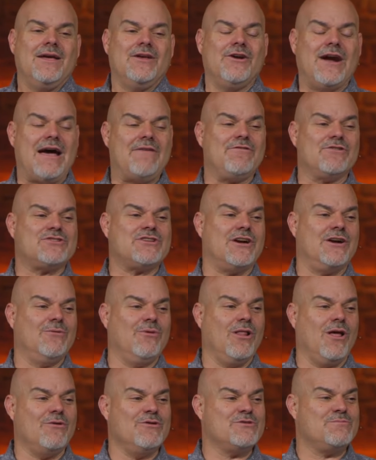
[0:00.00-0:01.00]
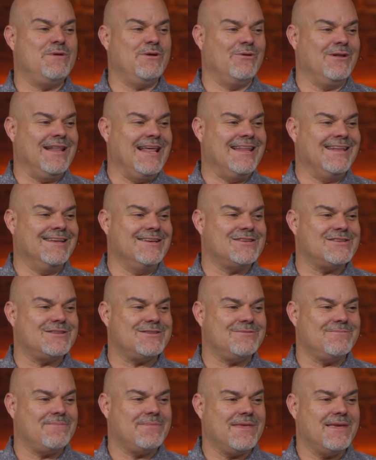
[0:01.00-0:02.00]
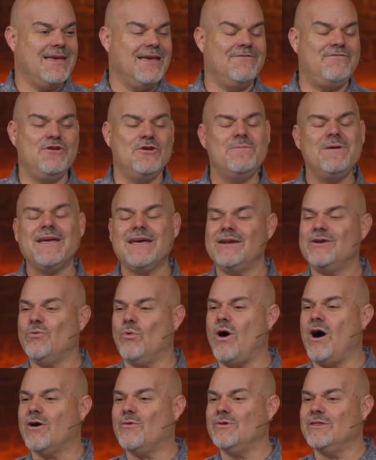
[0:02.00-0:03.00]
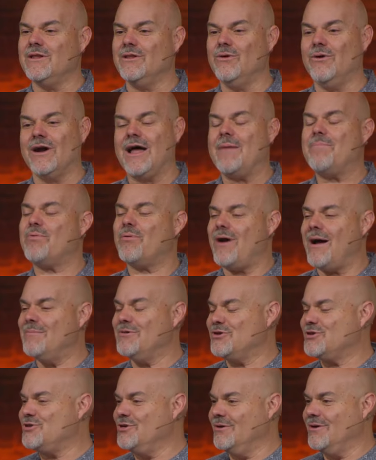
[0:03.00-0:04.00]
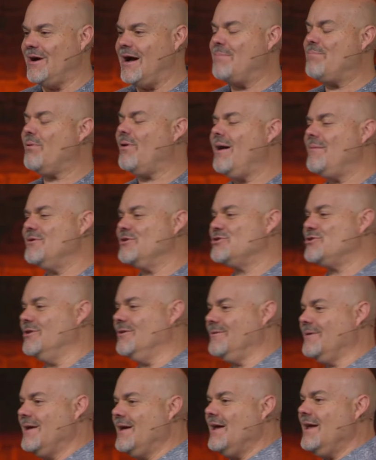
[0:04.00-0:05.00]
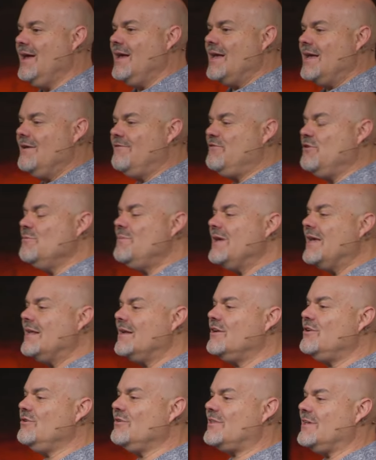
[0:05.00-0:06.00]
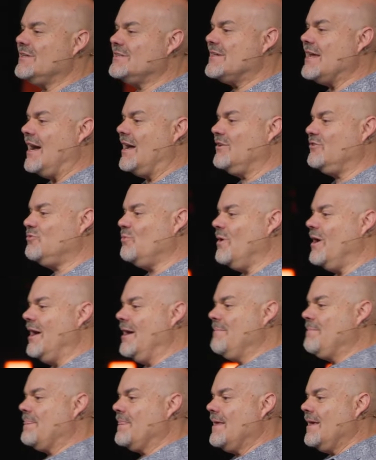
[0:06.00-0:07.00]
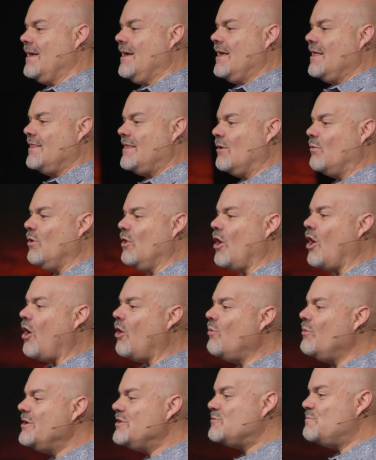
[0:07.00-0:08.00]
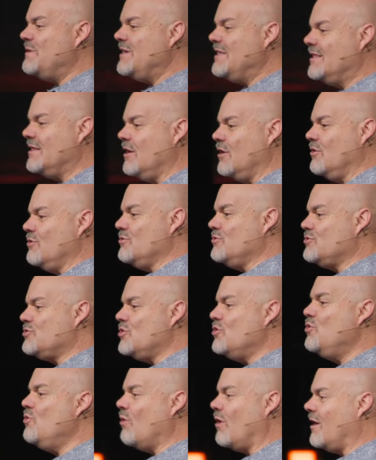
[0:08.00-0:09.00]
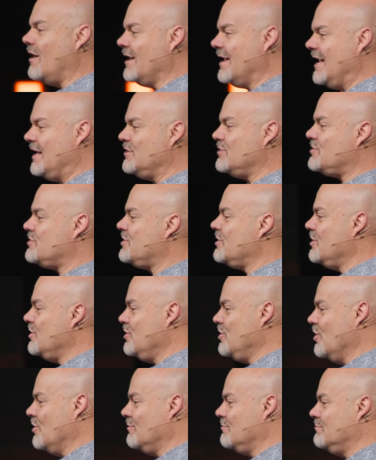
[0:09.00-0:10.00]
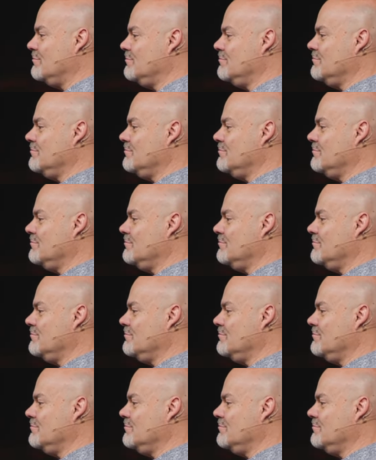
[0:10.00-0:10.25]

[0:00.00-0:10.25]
Your adversary will always be relentless. If you begin to walk with the Lord, I promise you, I promise you, if you begin to do things God's way, there will always be those who are against you.